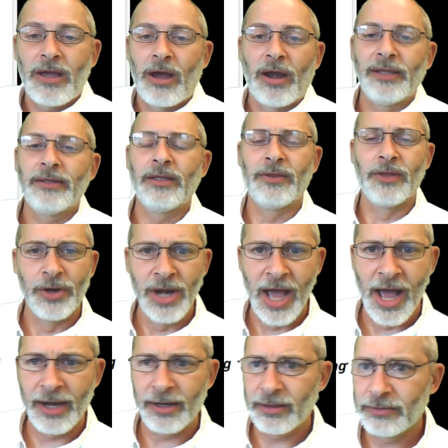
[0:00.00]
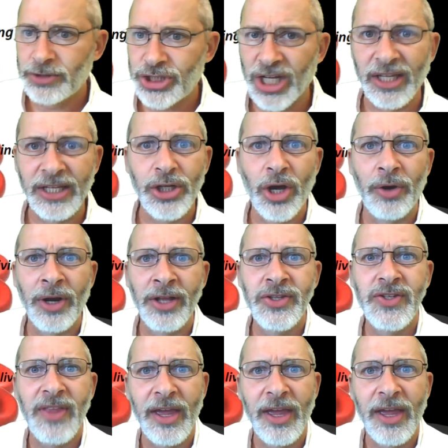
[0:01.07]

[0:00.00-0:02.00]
All right, they're not jelly donuts.